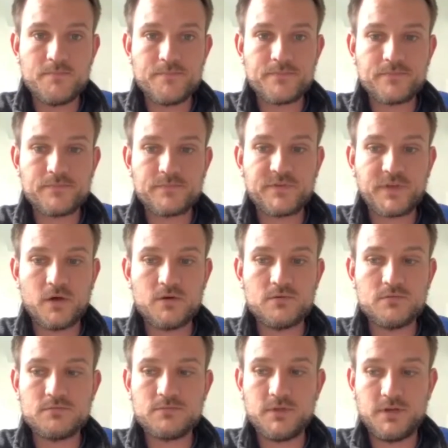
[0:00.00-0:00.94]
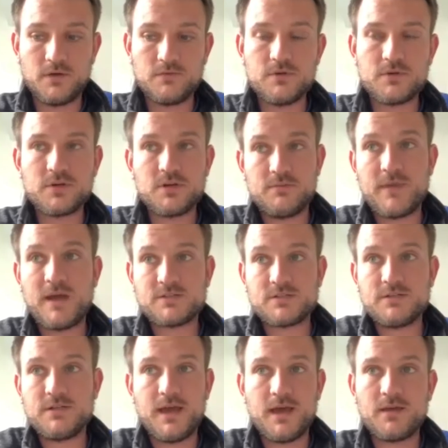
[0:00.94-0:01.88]
So, you can
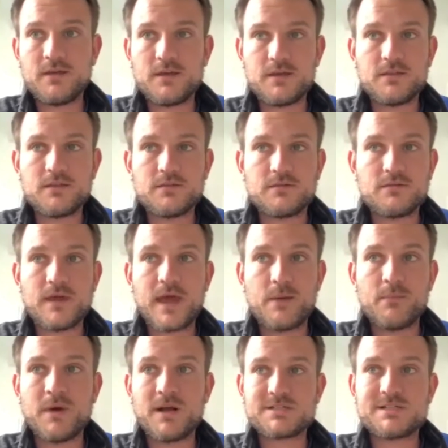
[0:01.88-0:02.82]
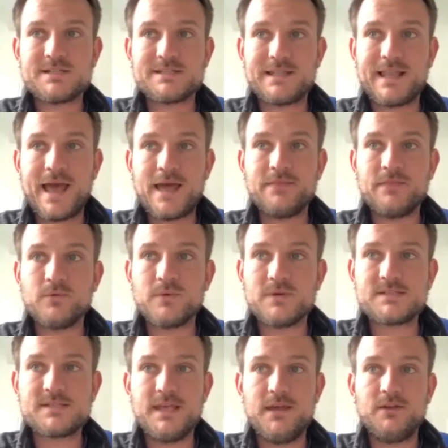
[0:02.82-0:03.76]
imagine, how much this land that we're
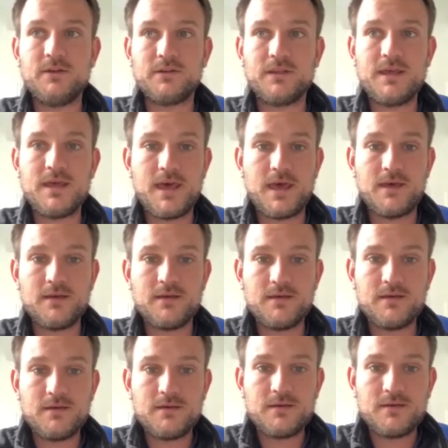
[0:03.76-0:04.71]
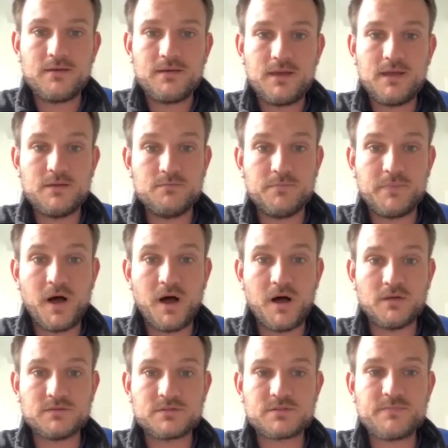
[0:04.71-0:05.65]
sitting on here in
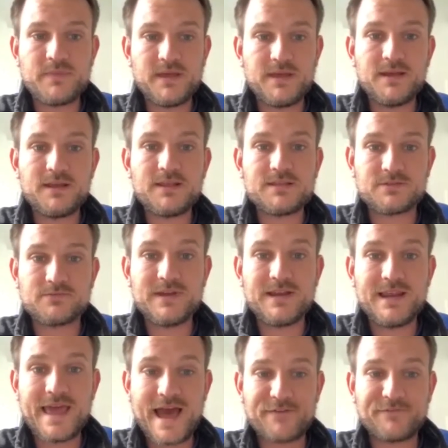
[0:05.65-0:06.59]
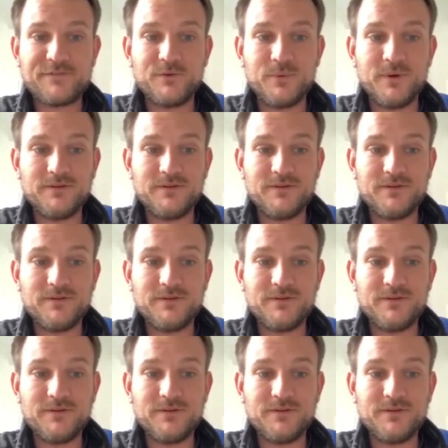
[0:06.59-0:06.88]
Barnes, being it's a really affluent,